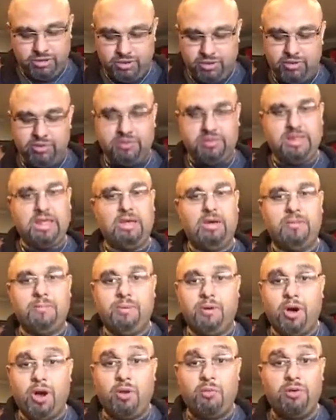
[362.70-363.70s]
tune. Stay on
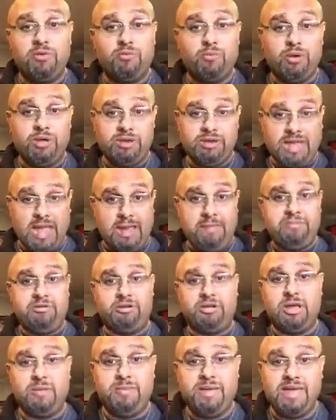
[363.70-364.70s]
par with what games
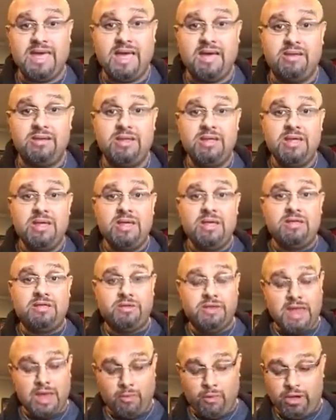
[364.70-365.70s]
are coming out.
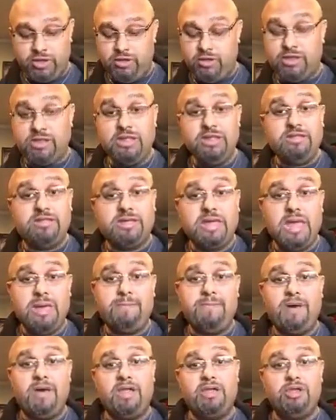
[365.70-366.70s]
So that way you at least
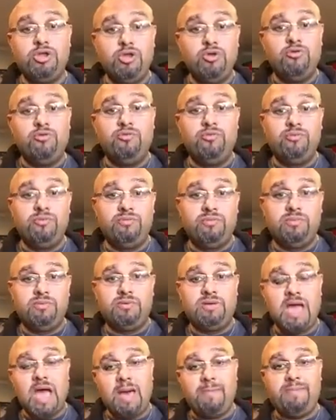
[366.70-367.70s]
keep a new
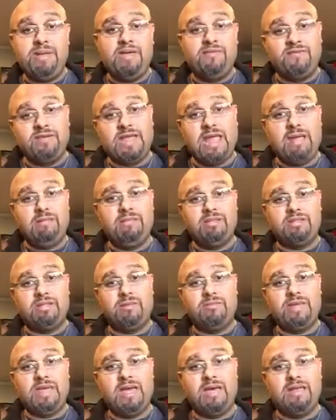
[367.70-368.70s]
copy of a game that's
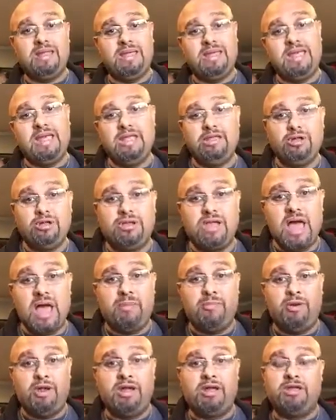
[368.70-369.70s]
coming out in your
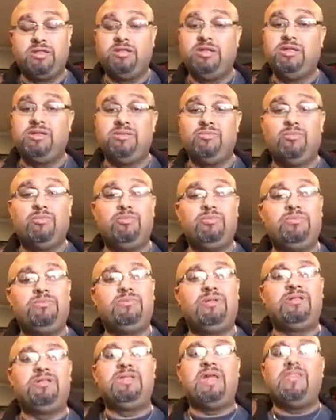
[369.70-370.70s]
library. Because
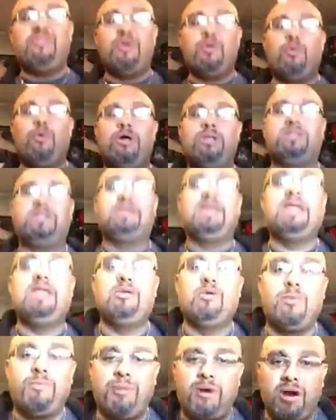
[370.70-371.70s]
there's nothing worse than getting
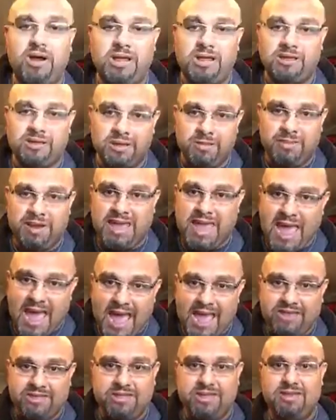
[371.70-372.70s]
to a party and somebody
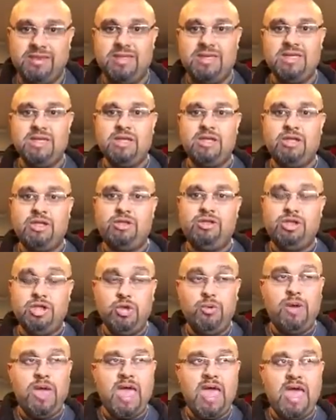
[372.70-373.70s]
asking, do
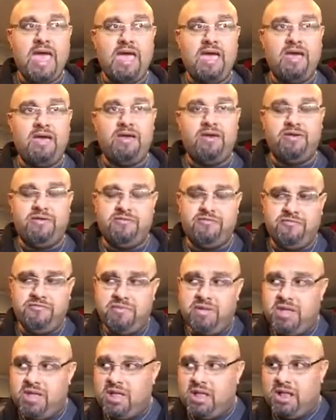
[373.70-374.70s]
you have
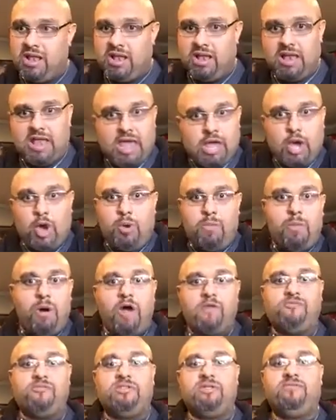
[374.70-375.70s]
Lego
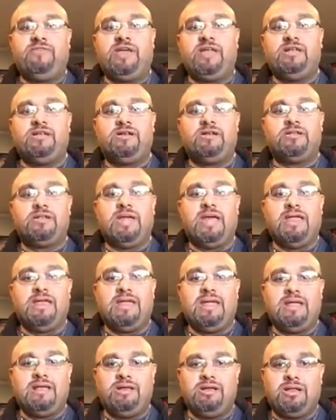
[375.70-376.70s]
Marvel Avengers? And
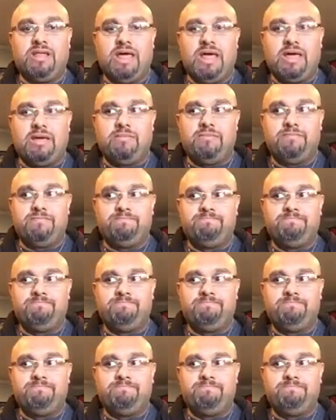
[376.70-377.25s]
then you're like,